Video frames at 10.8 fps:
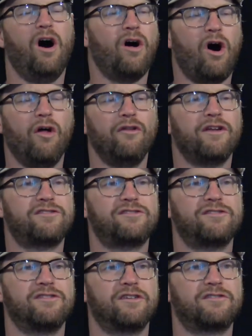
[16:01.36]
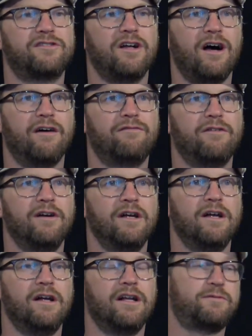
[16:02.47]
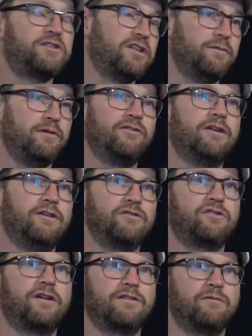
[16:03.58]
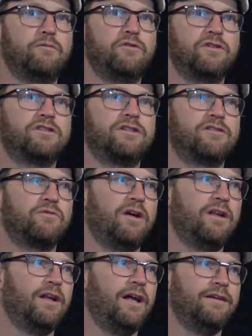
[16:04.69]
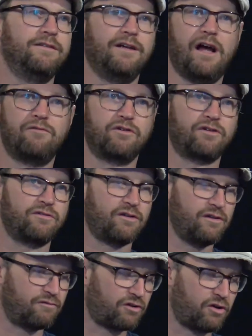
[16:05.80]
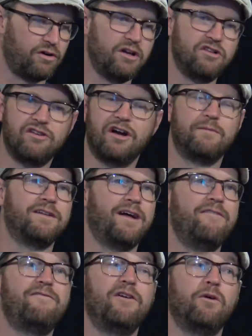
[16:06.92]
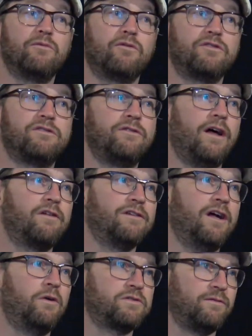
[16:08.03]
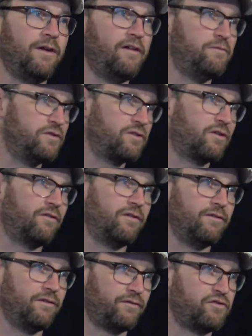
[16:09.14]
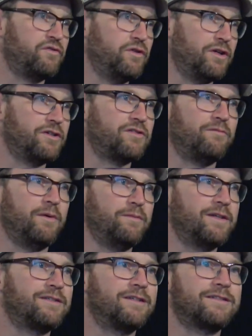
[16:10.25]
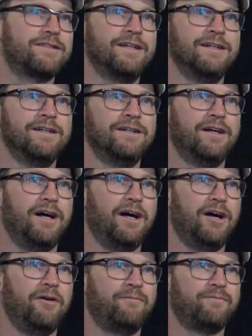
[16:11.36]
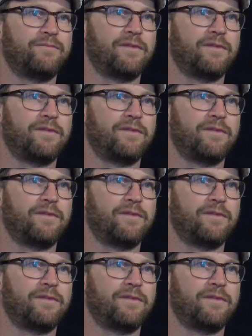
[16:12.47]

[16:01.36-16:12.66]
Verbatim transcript: all this the stuff, especially in the music industry, because I'm a musician as well, and I I recorded, documented, I filmed over 2,000 hours of live music over the first few years of my business. Um,